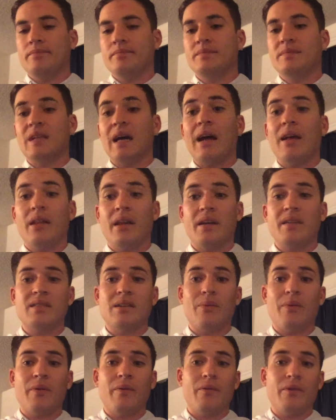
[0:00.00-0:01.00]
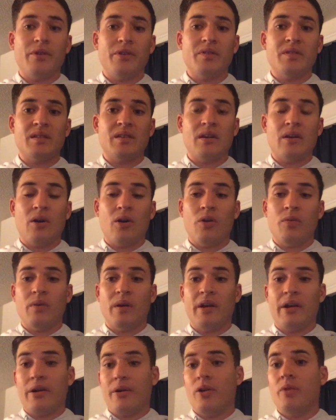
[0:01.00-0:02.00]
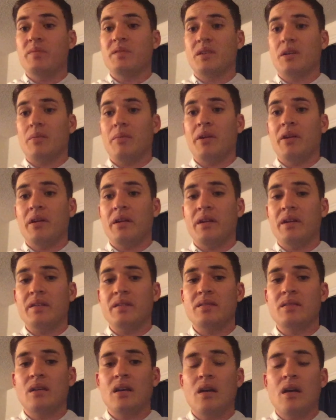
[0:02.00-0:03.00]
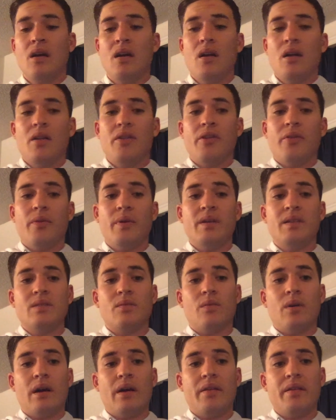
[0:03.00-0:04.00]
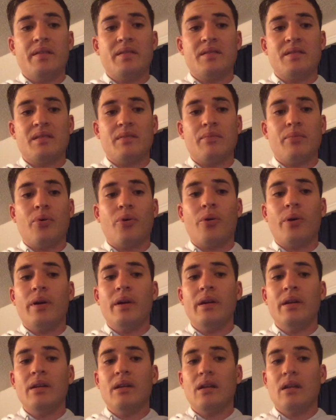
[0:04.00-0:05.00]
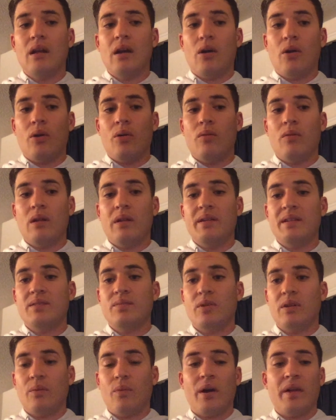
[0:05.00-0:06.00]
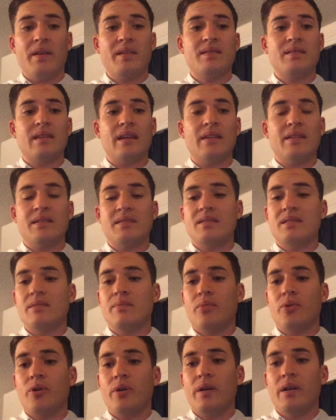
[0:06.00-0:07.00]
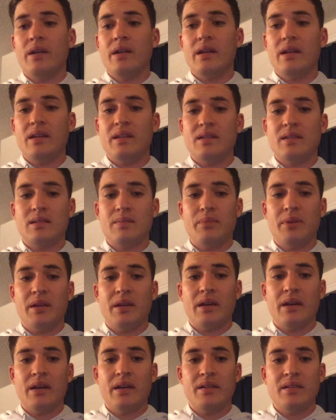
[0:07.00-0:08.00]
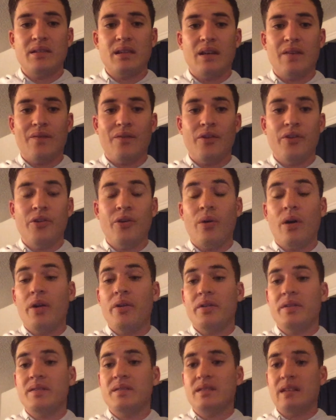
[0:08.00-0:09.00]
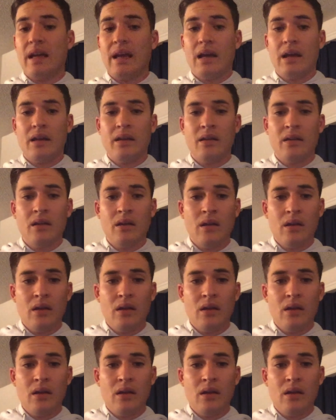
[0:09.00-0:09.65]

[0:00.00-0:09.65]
dialects that we would use in our homes and communities. The reason why this is important, or at least why they state this is important, is because if you don't understand